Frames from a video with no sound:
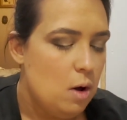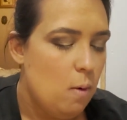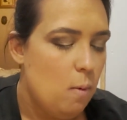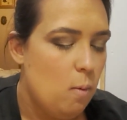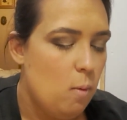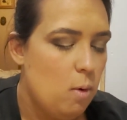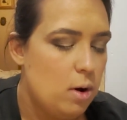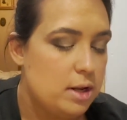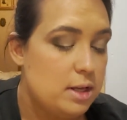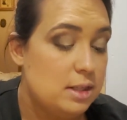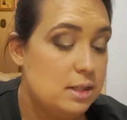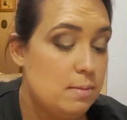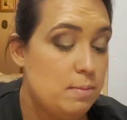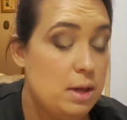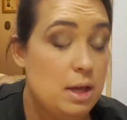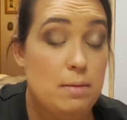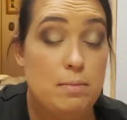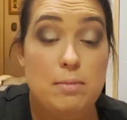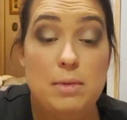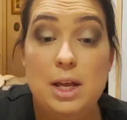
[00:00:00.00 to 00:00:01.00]
wanting to be
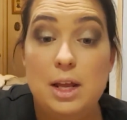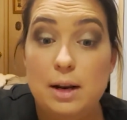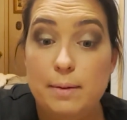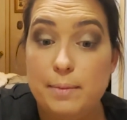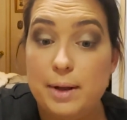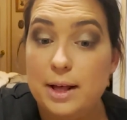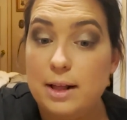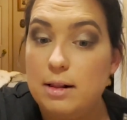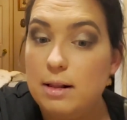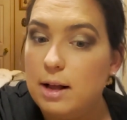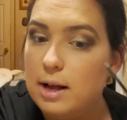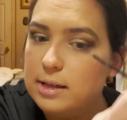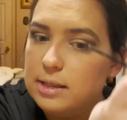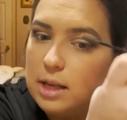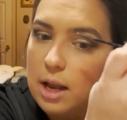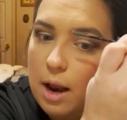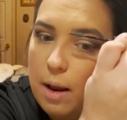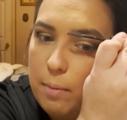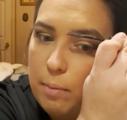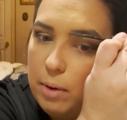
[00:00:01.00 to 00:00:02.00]
mean in my
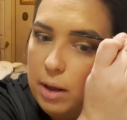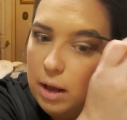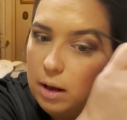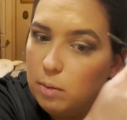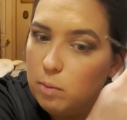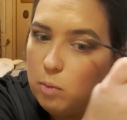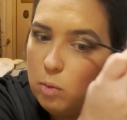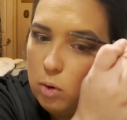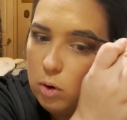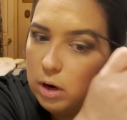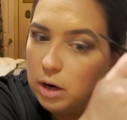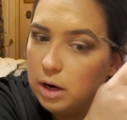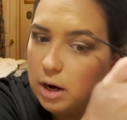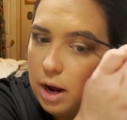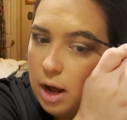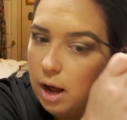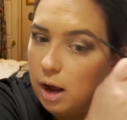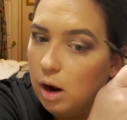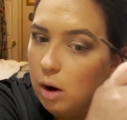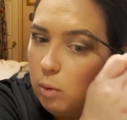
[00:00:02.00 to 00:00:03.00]
closet, and being more
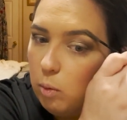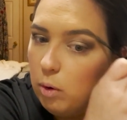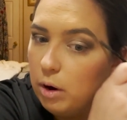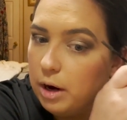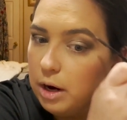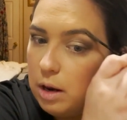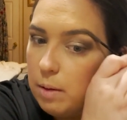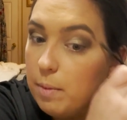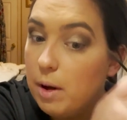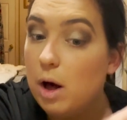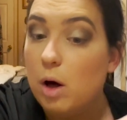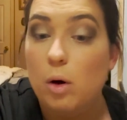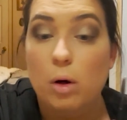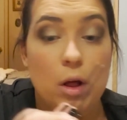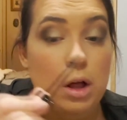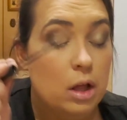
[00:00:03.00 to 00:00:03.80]
uh, worried about